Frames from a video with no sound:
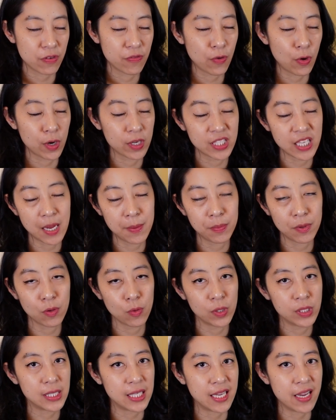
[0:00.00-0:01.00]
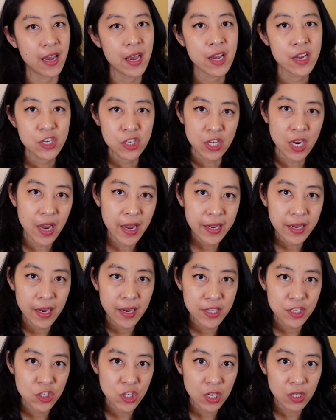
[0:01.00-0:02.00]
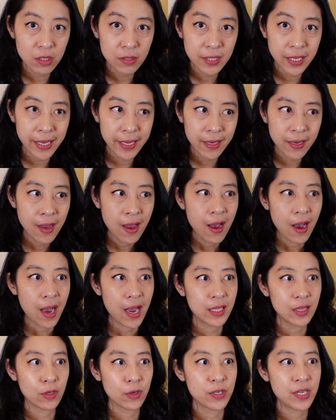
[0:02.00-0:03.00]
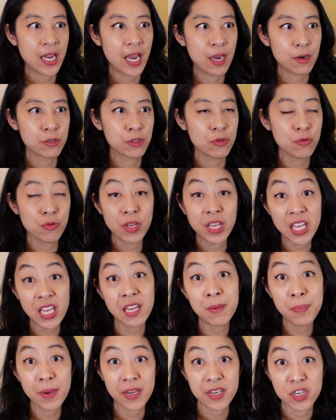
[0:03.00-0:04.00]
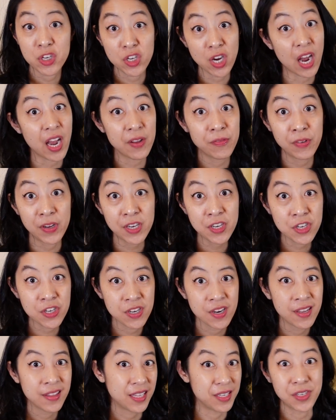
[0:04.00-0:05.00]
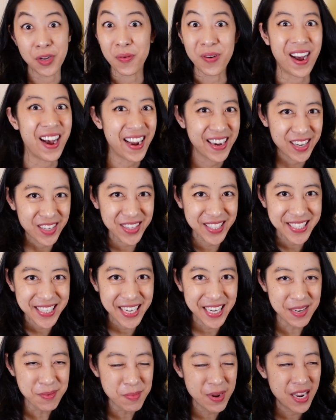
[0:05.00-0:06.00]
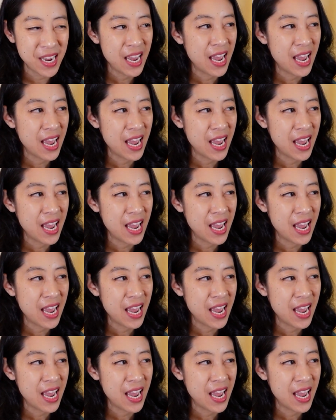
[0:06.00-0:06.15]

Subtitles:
For example, with the Shy Guys jungle tank, I learned how to keep shy fish that don't hide all the time.